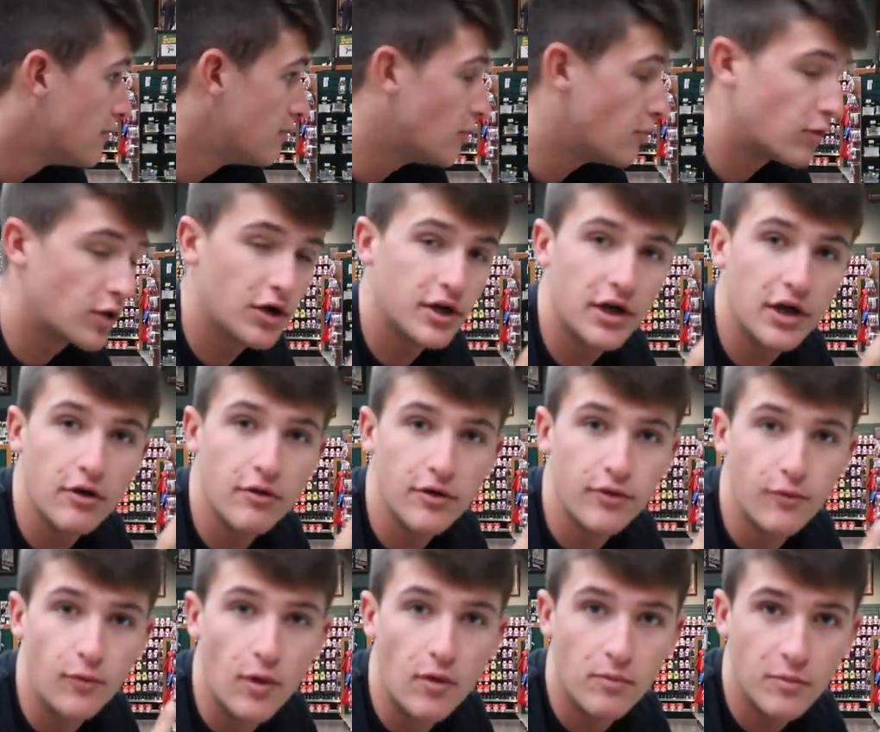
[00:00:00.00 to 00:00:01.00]
But we're gonna go
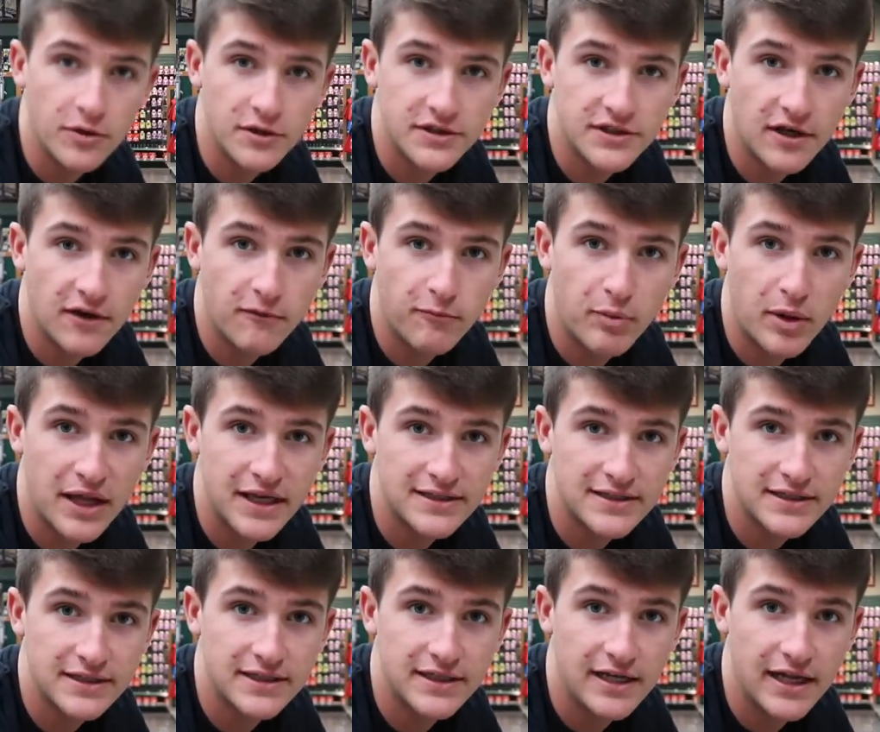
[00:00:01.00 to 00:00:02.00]
with one more soft
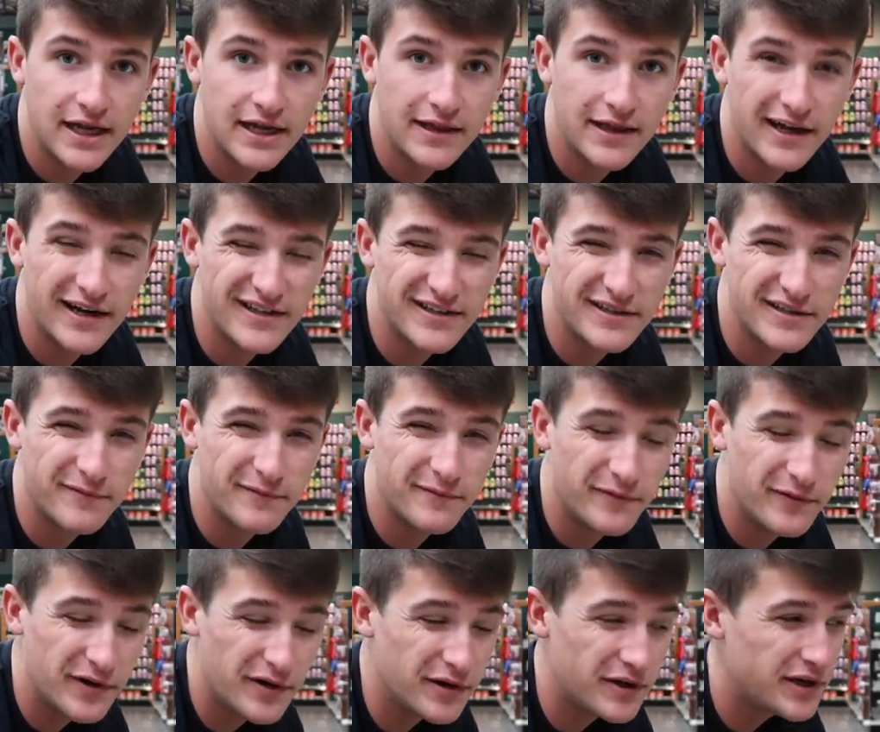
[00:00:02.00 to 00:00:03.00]
plastic today that is a
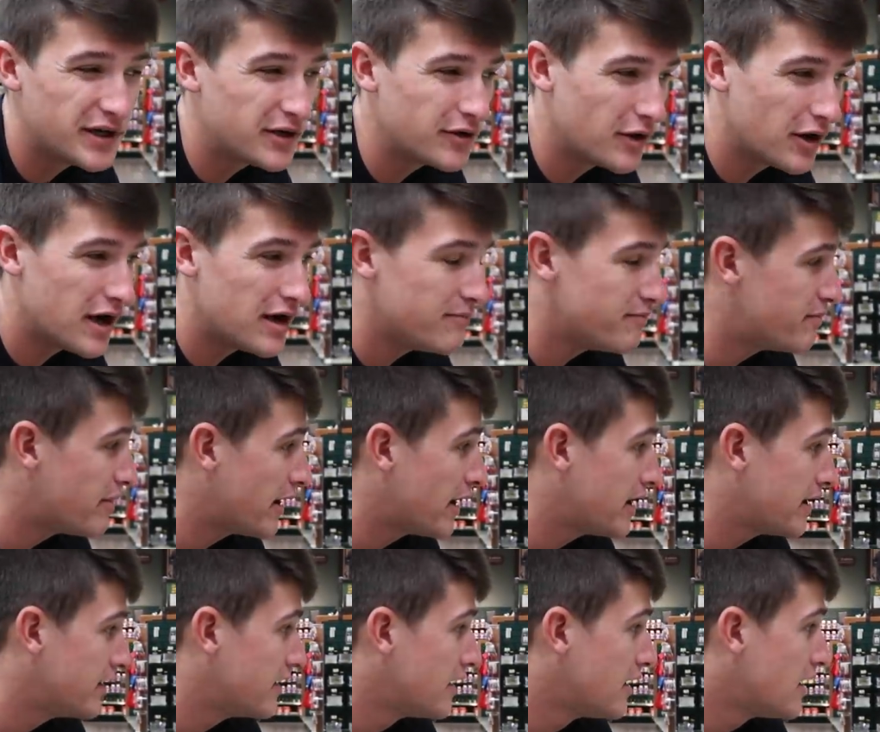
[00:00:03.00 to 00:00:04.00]
very great
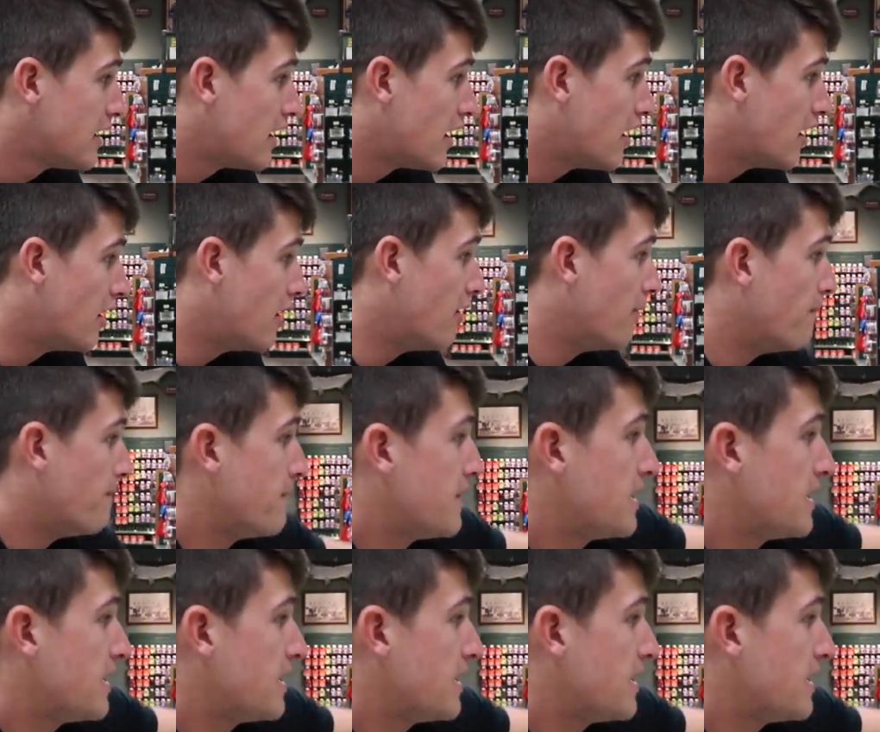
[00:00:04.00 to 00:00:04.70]
bait. Um,